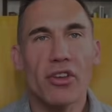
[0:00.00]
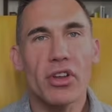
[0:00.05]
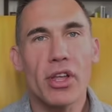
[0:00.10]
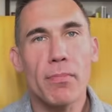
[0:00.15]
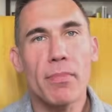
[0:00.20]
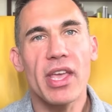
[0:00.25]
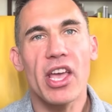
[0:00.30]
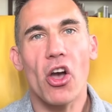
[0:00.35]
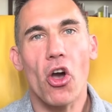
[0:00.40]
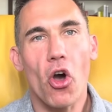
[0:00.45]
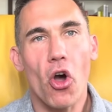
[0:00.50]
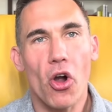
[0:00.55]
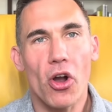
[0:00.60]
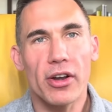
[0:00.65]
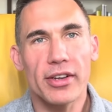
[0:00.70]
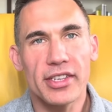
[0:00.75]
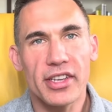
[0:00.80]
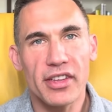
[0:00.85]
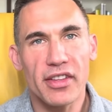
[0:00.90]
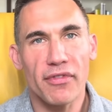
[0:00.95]
can be a
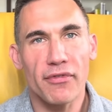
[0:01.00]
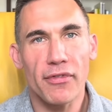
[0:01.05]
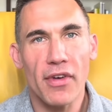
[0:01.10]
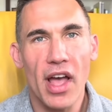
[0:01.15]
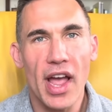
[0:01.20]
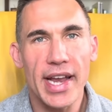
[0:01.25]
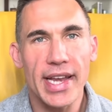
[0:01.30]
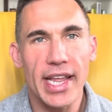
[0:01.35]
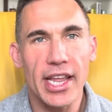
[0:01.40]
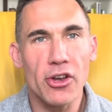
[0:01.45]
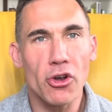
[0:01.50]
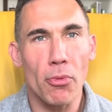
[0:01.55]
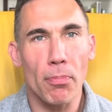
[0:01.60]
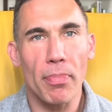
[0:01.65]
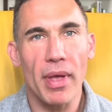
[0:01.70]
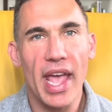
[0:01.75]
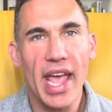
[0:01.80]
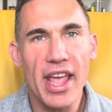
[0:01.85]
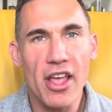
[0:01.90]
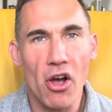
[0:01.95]
hard to define inner
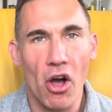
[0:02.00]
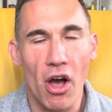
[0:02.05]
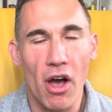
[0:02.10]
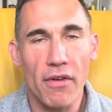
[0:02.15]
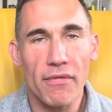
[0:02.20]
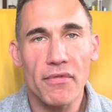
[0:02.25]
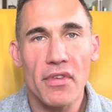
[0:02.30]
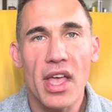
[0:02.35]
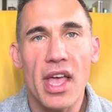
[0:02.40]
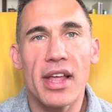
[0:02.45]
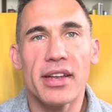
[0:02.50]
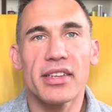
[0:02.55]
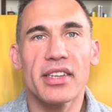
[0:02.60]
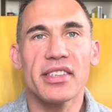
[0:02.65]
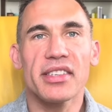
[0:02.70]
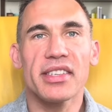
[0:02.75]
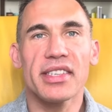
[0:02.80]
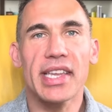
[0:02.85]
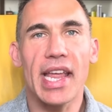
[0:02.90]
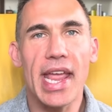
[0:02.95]
payoff to
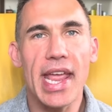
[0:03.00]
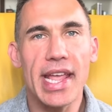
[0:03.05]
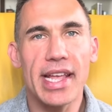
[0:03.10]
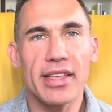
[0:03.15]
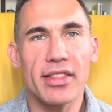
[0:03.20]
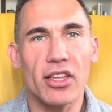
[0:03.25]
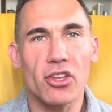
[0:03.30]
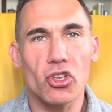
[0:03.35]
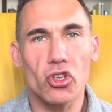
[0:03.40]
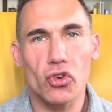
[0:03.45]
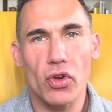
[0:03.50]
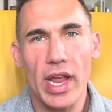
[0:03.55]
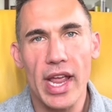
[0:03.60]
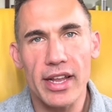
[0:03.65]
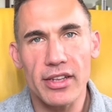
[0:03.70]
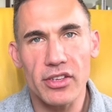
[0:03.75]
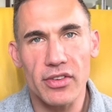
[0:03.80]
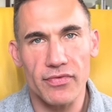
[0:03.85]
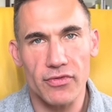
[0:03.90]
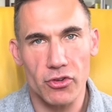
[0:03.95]
staying in the
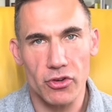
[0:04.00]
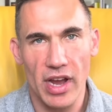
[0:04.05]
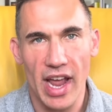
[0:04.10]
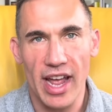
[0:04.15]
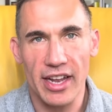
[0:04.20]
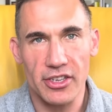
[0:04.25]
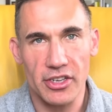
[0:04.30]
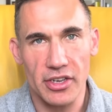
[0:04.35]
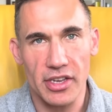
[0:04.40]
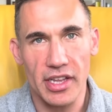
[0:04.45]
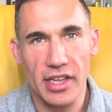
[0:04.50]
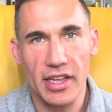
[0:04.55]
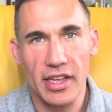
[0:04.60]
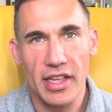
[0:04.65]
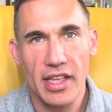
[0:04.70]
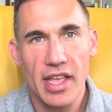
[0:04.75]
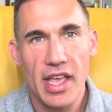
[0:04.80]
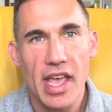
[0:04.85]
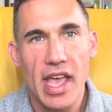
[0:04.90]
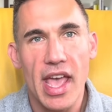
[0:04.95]
trance of tragedy.
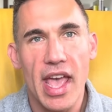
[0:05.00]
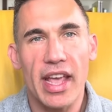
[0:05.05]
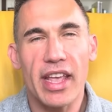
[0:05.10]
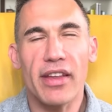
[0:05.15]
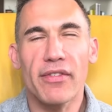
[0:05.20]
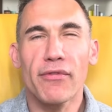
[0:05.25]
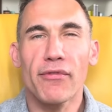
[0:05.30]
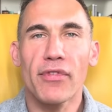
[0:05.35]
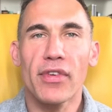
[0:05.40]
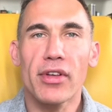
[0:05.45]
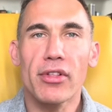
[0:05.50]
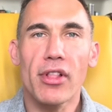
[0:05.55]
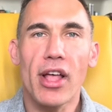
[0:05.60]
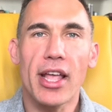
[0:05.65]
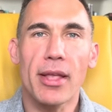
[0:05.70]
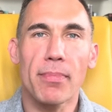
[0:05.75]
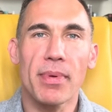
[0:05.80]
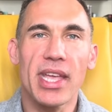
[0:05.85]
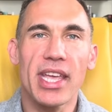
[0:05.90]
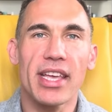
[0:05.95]
It can feel
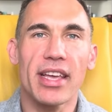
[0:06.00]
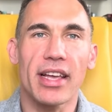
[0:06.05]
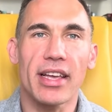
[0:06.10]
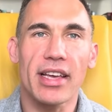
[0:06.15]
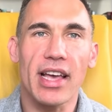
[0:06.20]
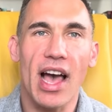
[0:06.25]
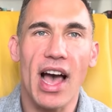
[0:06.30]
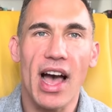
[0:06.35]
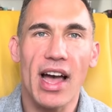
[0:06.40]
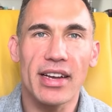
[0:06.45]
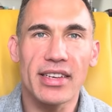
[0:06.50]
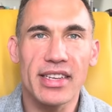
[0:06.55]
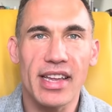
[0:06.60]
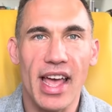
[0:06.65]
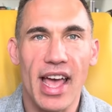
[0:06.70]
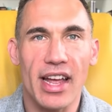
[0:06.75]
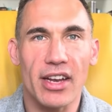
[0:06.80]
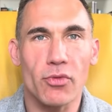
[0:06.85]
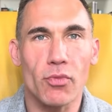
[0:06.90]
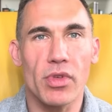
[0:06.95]
like being in
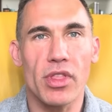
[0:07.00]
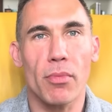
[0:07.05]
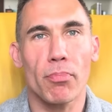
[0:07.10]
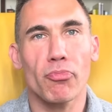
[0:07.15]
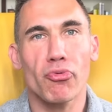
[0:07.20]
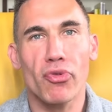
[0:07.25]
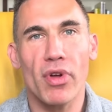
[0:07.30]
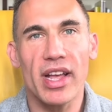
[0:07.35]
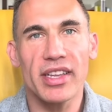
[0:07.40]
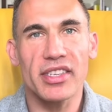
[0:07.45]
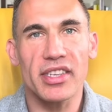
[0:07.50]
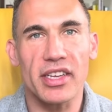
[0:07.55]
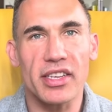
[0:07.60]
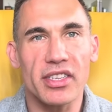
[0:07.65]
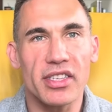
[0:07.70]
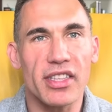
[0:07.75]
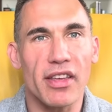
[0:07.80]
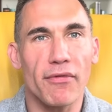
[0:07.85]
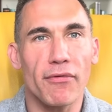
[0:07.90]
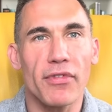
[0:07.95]
contact with a
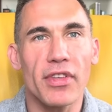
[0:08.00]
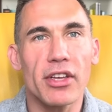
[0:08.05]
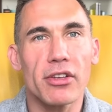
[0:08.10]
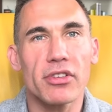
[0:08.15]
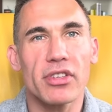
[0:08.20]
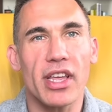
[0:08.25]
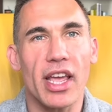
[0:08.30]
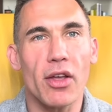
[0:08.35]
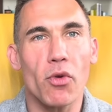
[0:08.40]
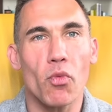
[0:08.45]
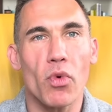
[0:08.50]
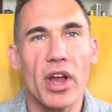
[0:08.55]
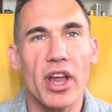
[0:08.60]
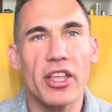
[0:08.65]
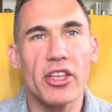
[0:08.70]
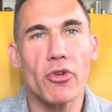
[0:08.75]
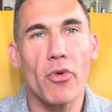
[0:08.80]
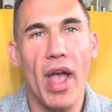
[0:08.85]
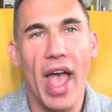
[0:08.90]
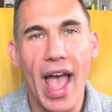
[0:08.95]
presence that feels like where
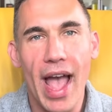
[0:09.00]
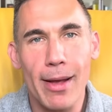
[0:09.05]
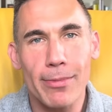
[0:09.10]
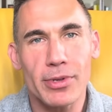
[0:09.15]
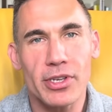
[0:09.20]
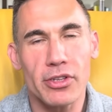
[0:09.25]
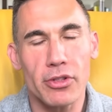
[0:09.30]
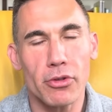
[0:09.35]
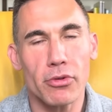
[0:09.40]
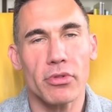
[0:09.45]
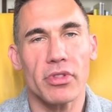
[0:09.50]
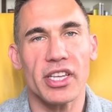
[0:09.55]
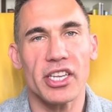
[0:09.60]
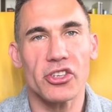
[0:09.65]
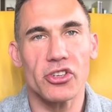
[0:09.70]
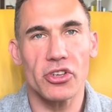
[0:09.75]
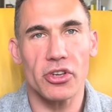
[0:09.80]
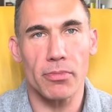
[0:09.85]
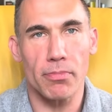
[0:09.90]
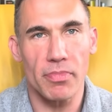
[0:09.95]
you absolutely
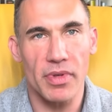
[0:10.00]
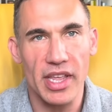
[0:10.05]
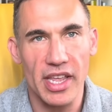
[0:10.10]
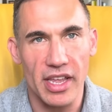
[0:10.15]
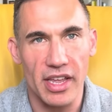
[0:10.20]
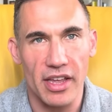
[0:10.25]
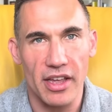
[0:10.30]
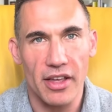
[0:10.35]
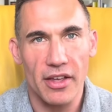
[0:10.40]
should be.